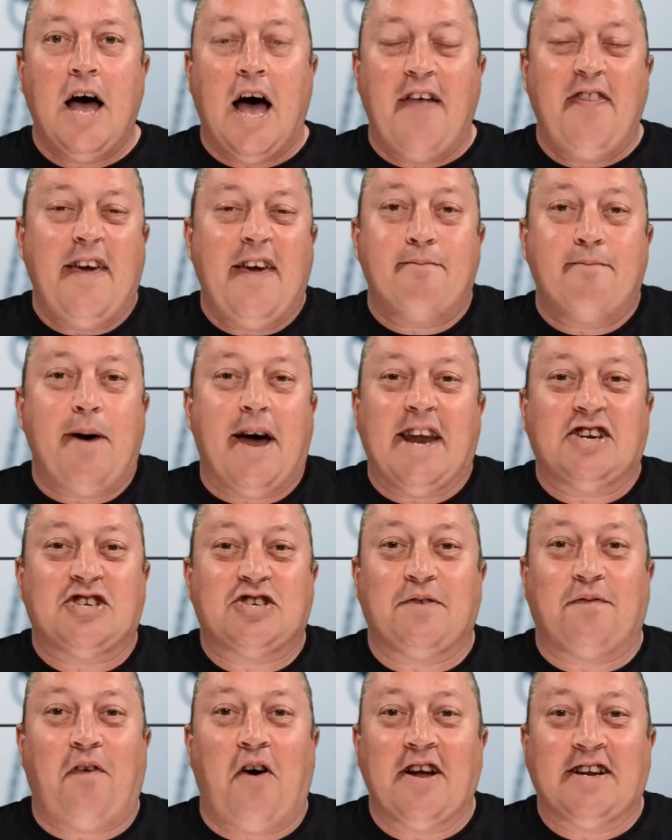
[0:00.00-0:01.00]
and they've managed
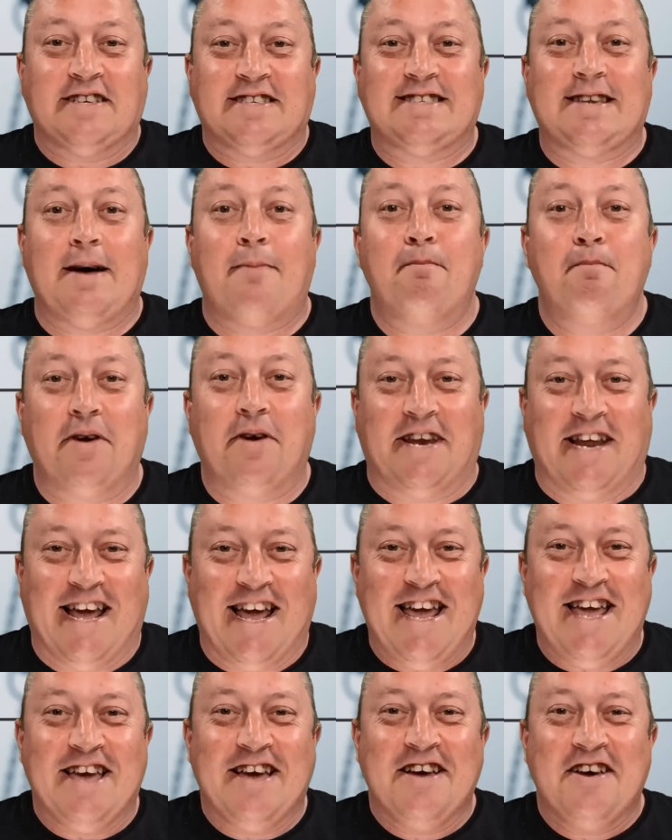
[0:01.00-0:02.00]
to find
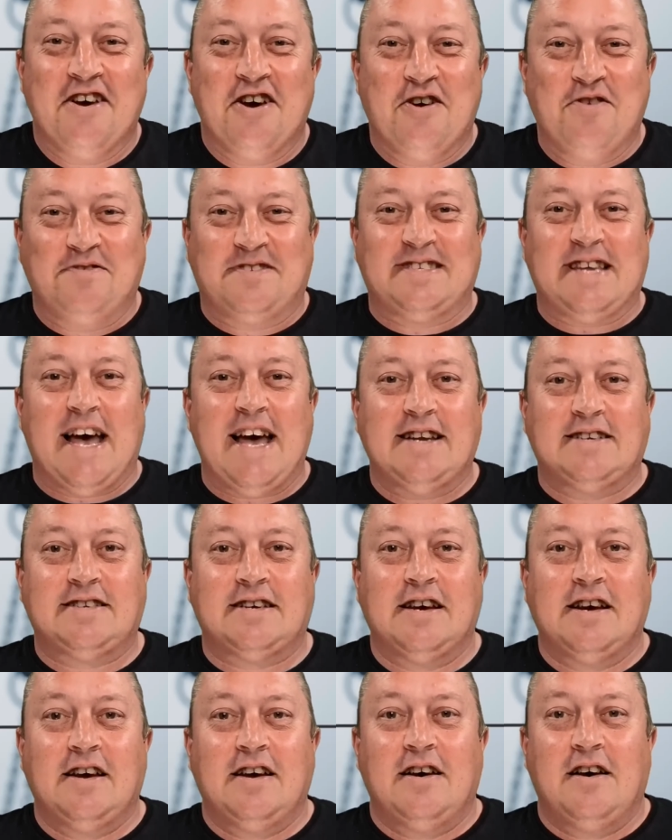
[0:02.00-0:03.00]
somebody who said,
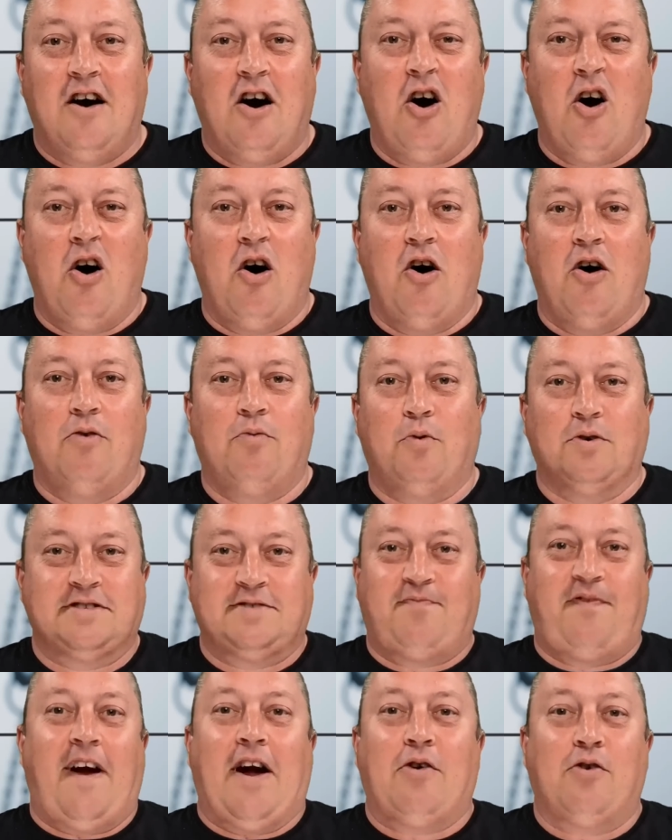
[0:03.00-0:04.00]
"Oh, what's
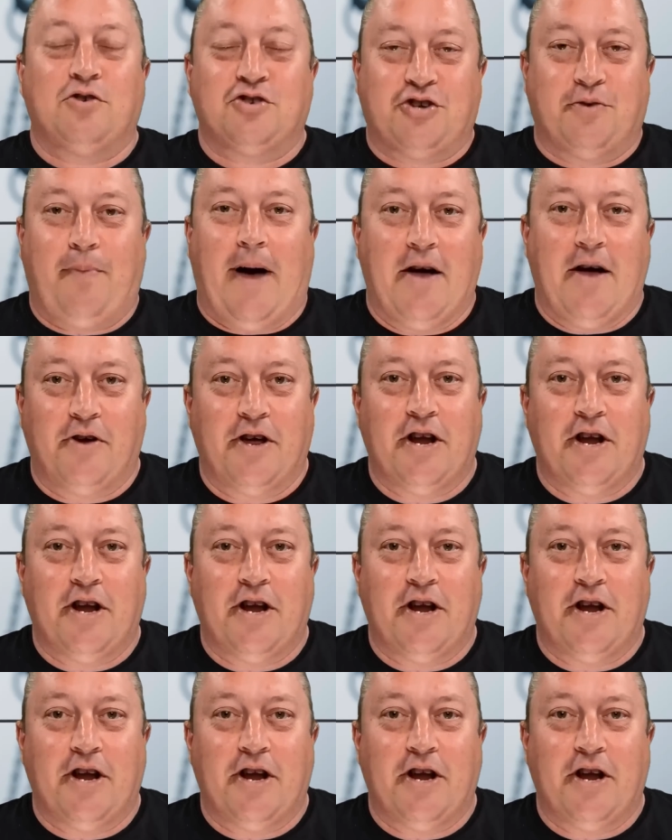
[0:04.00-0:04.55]
Farage about?"